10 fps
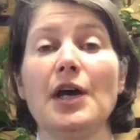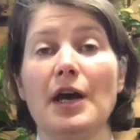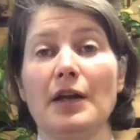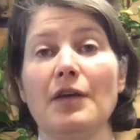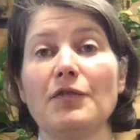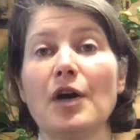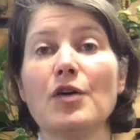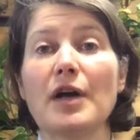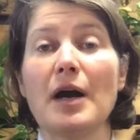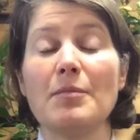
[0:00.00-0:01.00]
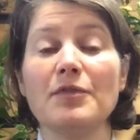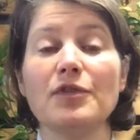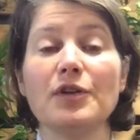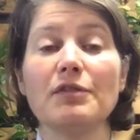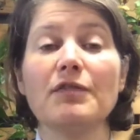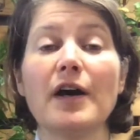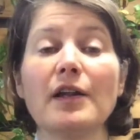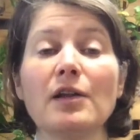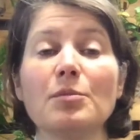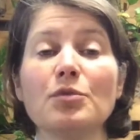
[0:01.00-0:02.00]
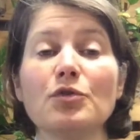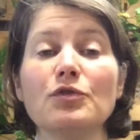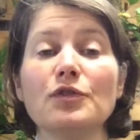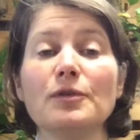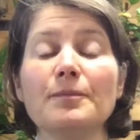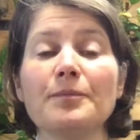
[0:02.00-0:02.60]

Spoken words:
and have now come for their final approval.